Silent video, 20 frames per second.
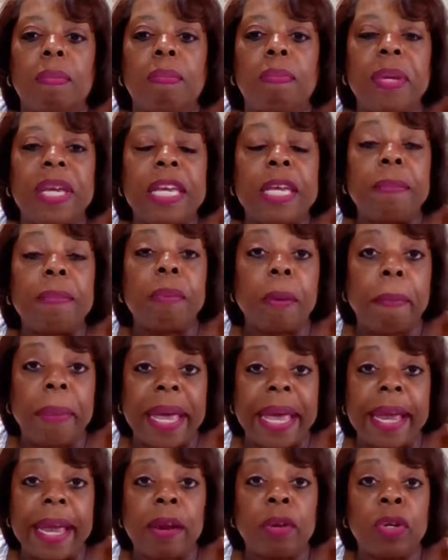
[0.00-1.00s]
being
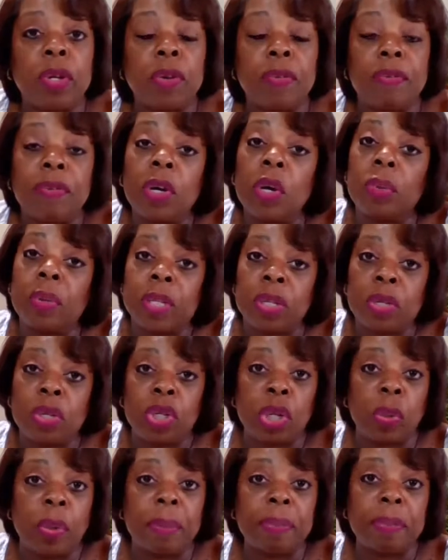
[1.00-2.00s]
prepared to vote when you
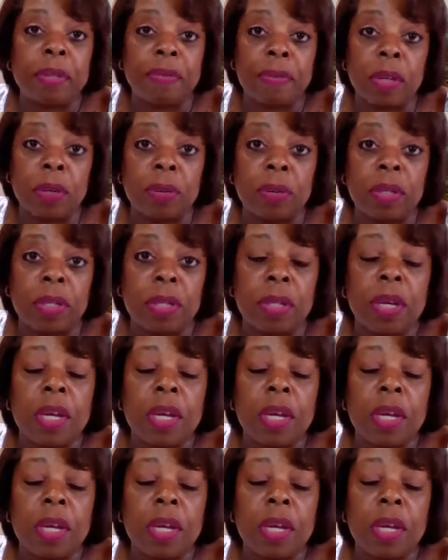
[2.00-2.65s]
show up to vote,